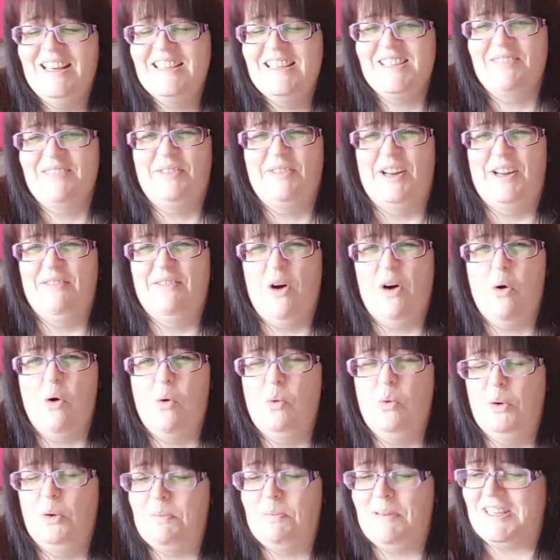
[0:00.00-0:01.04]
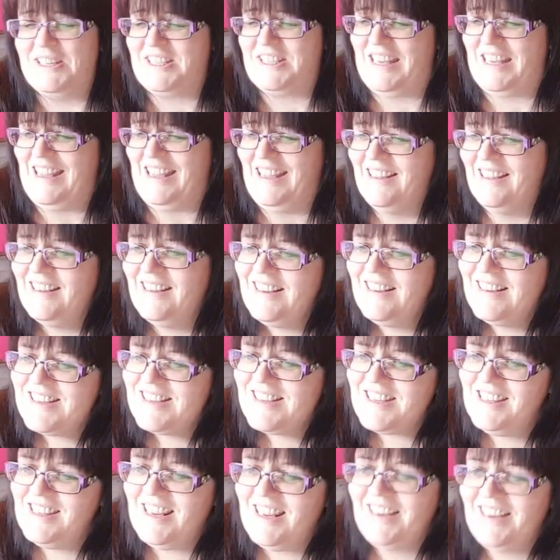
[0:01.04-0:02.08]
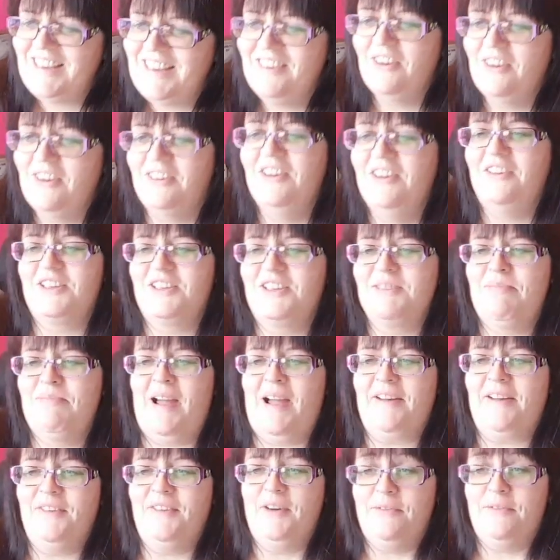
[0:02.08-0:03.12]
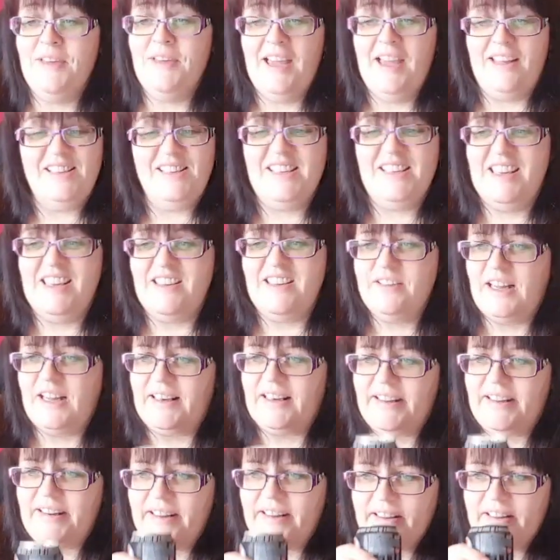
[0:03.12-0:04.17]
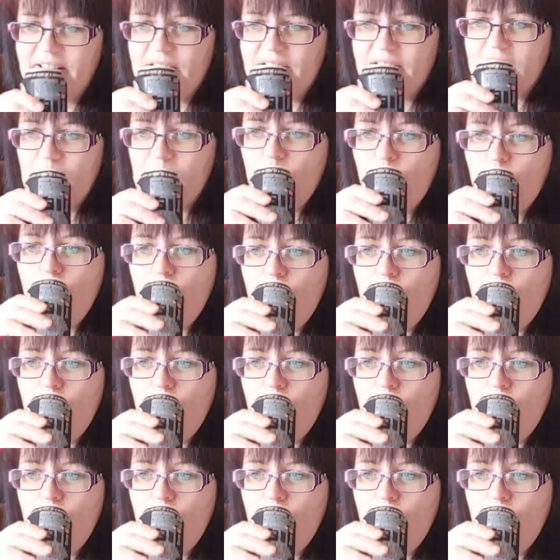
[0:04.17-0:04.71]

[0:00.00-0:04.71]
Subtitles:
Some kind of old biscuit. So the lady knocked up to pound off. Yeah, that's it. You can clean it, can't you?